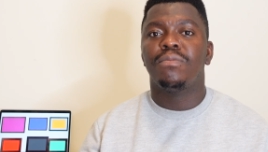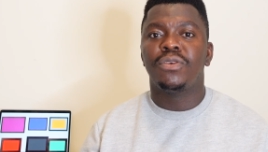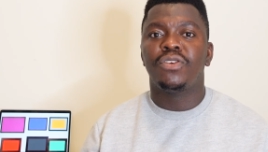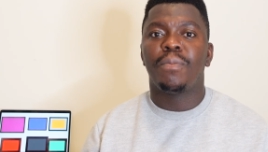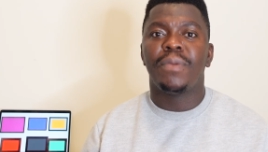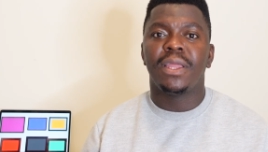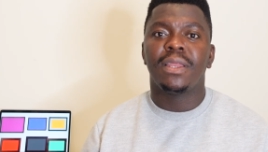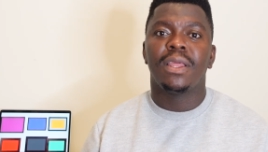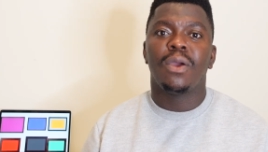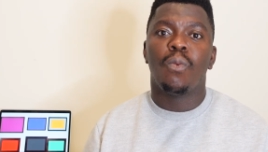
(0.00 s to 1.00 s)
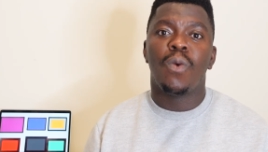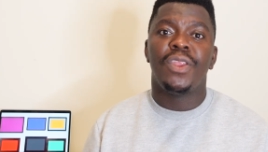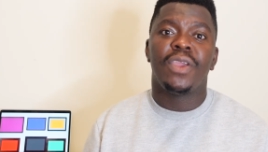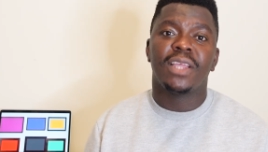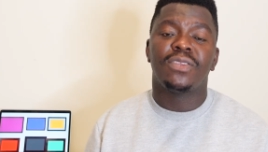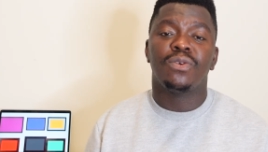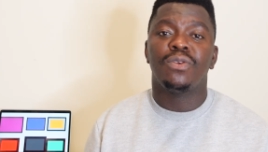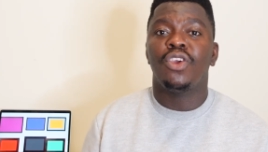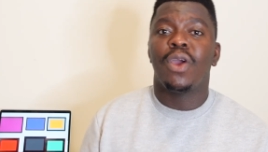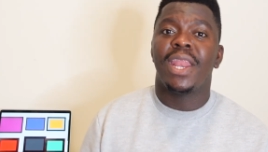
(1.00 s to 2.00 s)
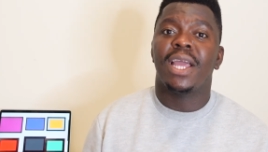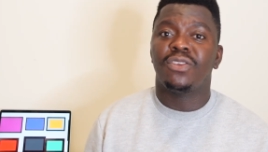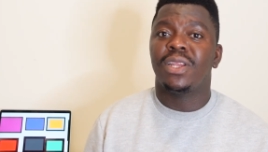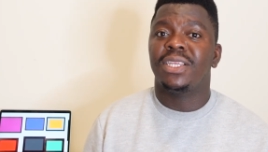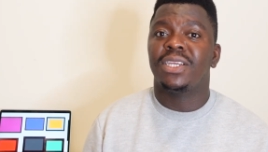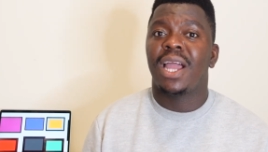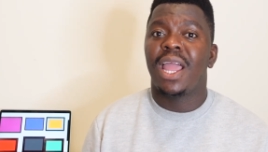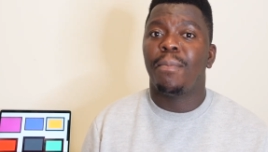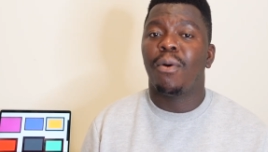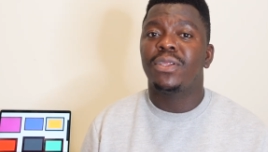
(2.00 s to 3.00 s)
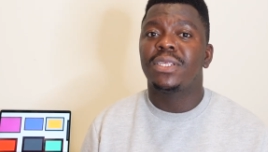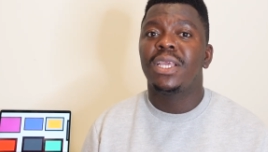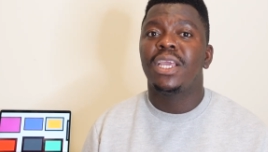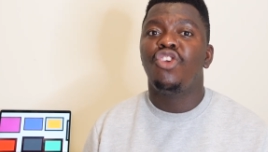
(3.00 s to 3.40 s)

dropping when you get to the Nigeria airport,